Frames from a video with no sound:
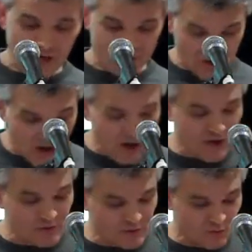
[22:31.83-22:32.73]
And
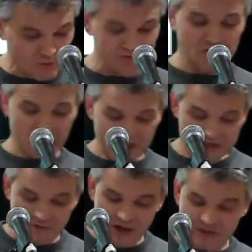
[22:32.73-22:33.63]
God also
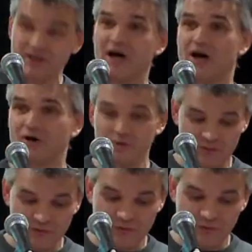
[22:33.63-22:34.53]
cares about
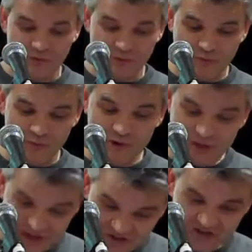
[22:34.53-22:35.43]
how we
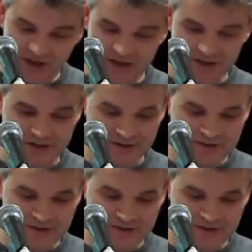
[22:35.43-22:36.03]
look inside.